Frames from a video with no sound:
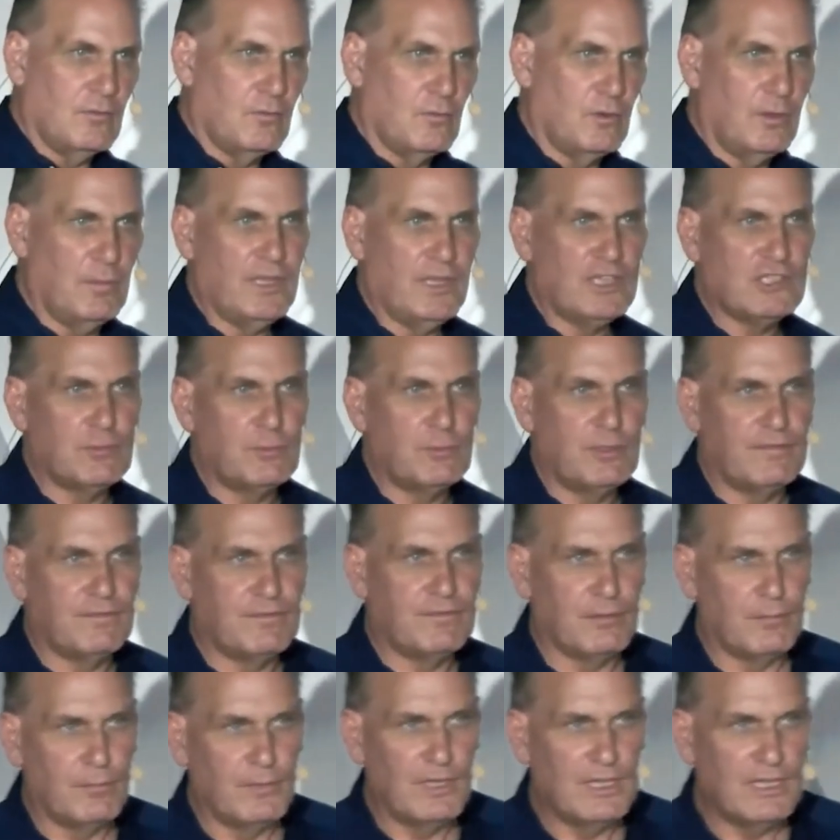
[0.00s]
We're meant to be
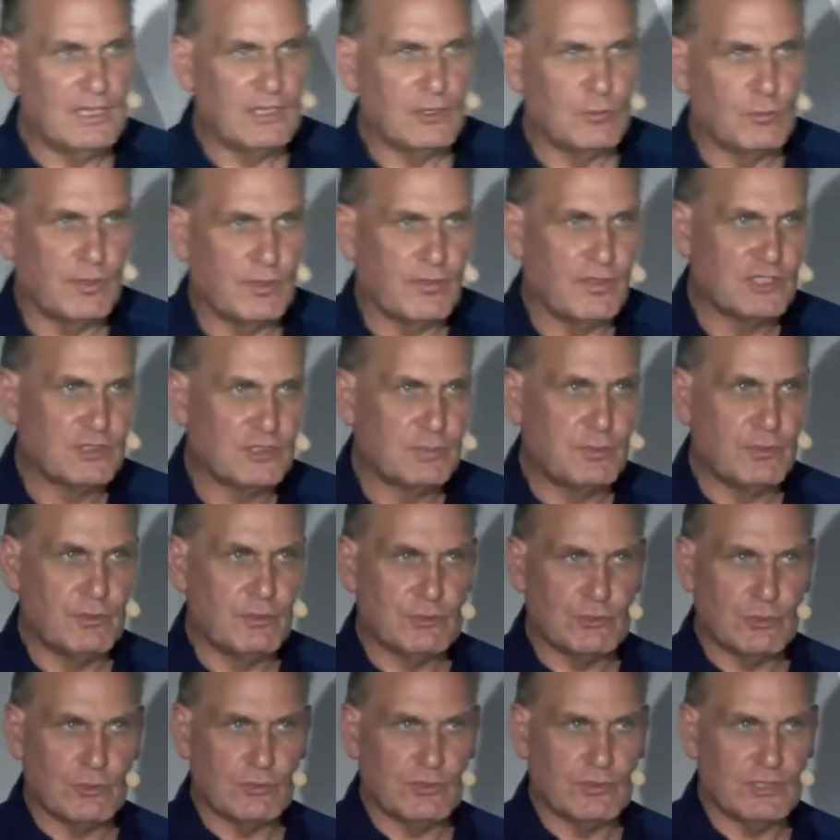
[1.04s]
familiar with the
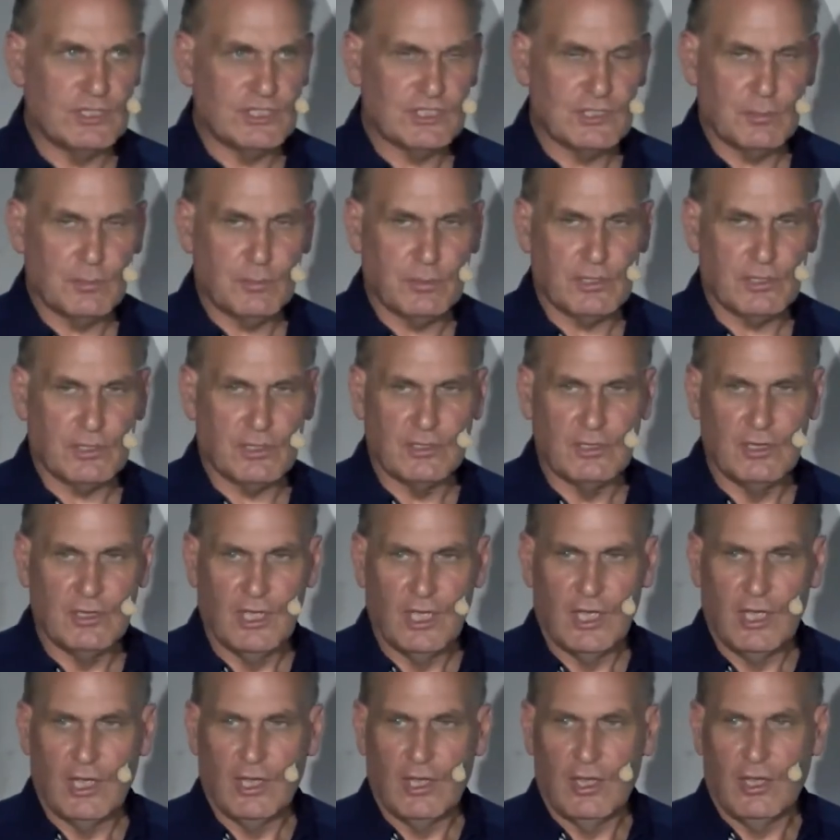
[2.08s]
spiritual discipline
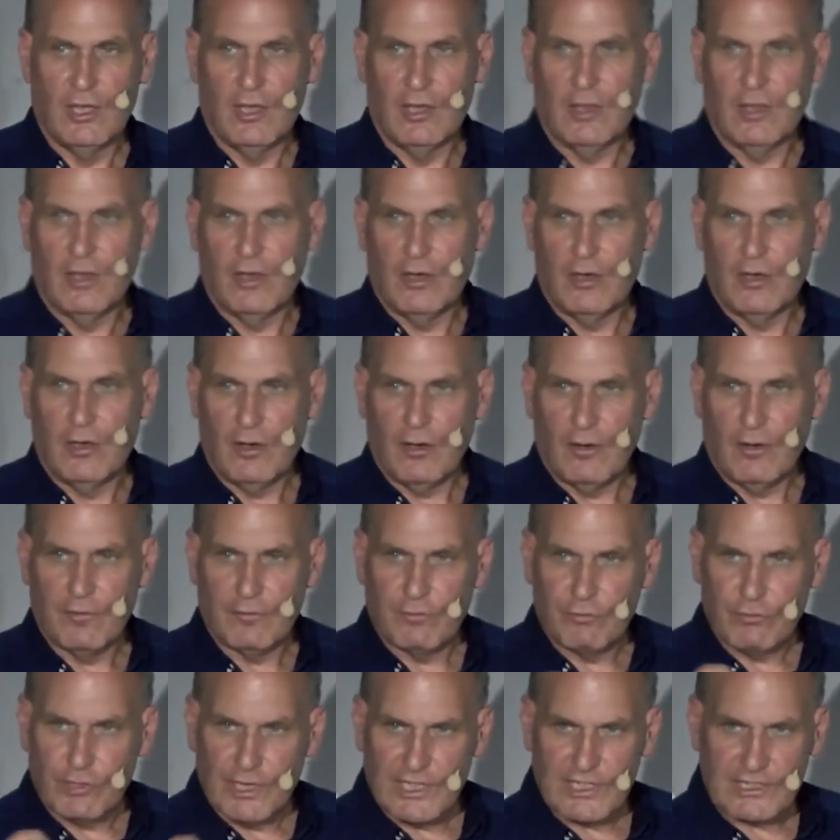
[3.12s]

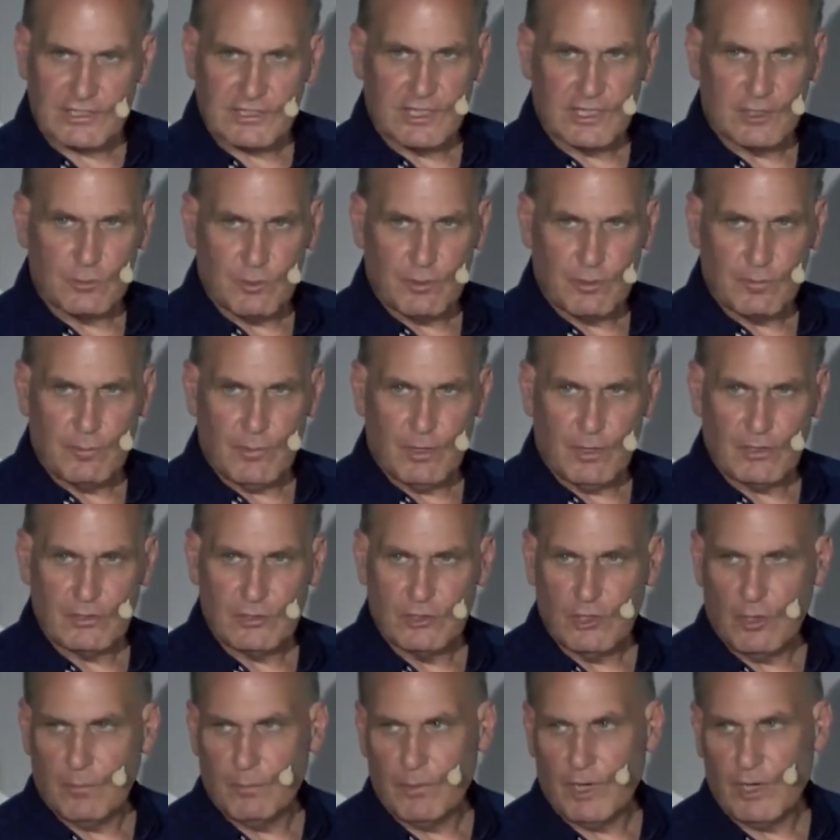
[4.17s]
of wrestling with
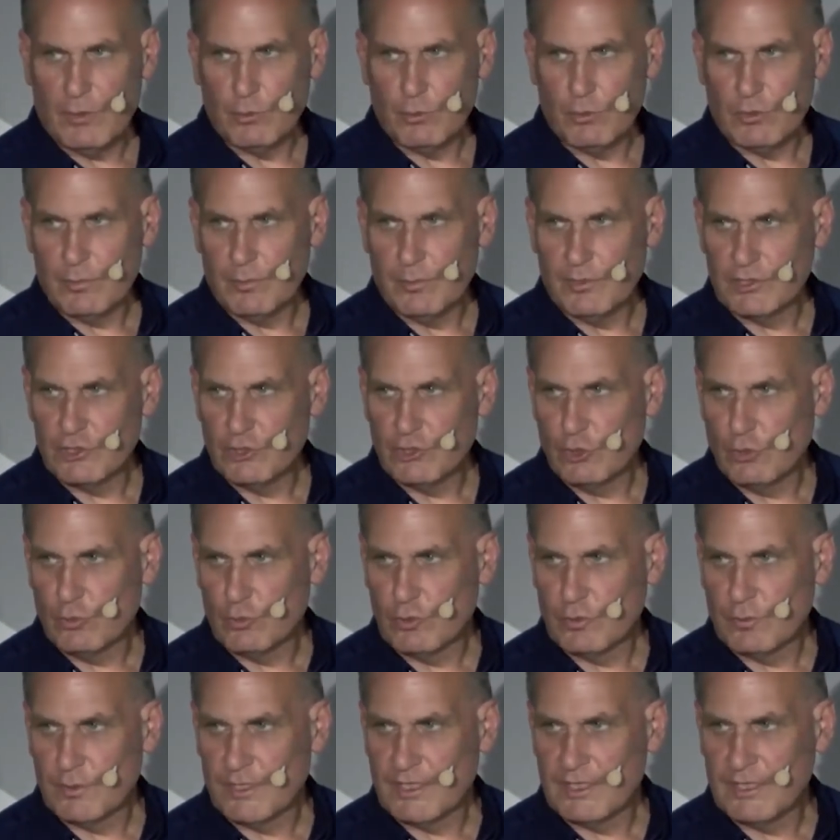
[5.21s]
not my will, but your
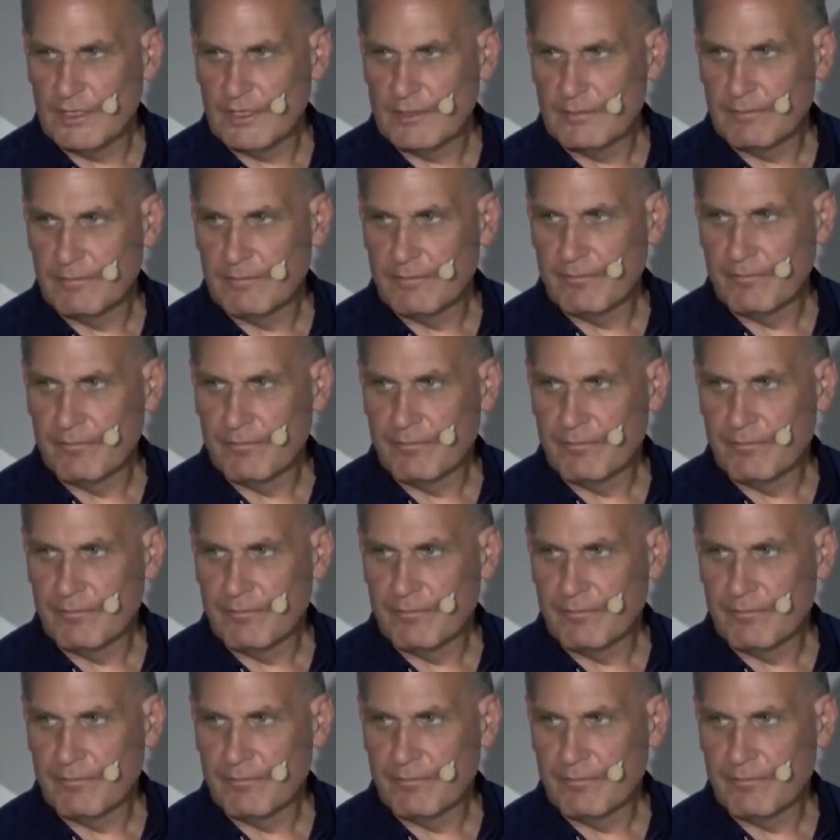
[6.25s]
will be done.